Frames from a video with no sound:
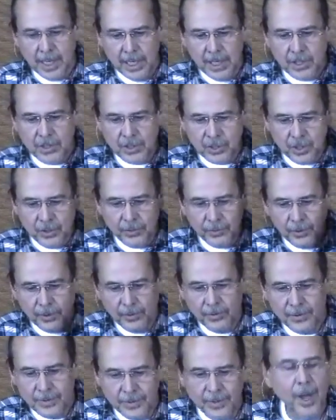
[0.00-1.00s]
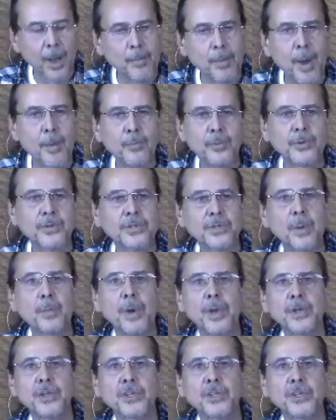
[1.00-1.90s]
to come up with some understanding